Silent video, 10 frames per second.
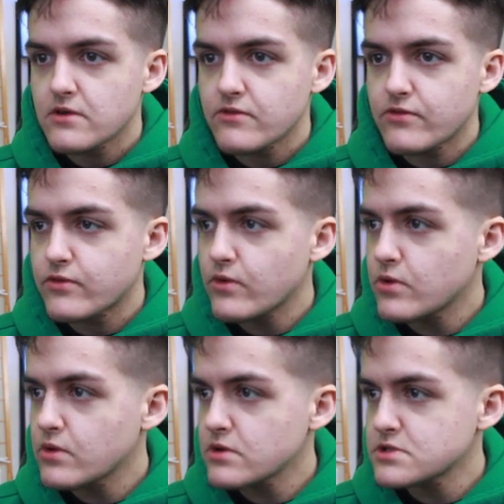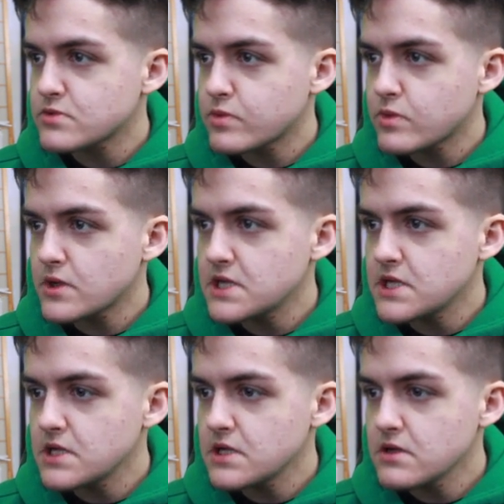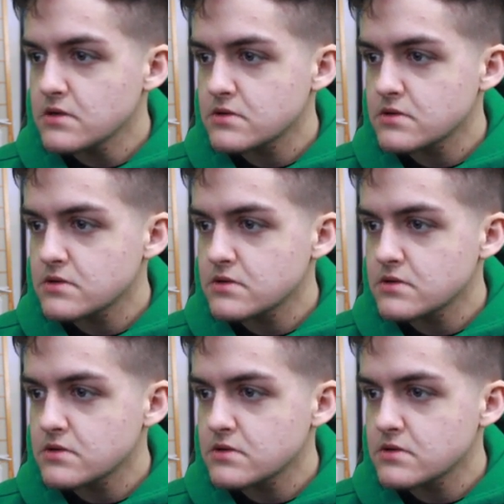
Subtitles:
420.